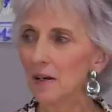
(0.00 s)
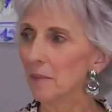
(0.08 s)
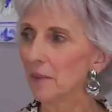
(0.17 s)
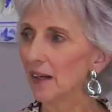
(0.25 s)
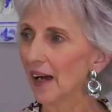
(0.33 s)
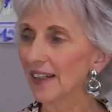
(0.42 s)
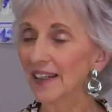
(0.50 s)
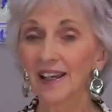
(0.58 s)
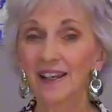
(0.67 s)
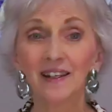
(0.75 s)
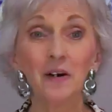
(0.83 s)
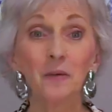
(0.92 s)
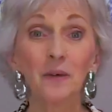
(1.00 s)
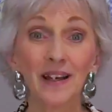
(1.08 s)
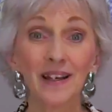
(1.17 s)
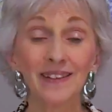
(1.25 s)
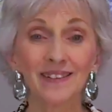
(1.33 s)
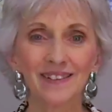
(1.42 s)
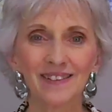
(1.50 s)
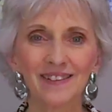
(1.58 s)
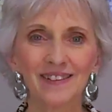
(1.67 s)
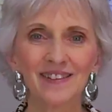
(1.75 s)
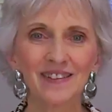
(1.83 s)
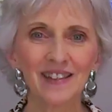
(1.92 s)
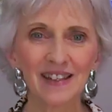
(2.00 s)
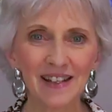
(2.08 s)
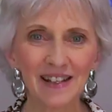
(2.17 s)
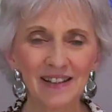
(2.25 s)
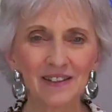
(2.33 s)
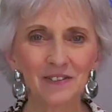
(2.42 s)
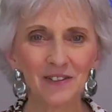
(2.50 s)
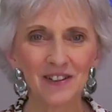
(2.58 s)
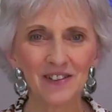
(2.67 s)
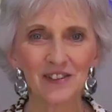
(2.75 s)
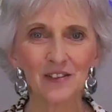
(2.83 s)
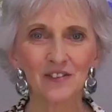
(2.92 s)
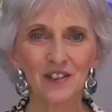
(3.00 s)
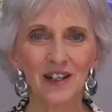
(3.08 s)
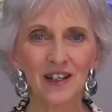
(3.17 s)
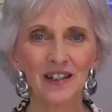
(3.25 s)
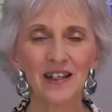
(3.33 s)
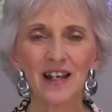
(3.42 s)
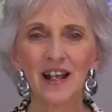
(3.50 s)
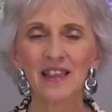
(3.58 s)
But I cannot wait to see the ones you've done.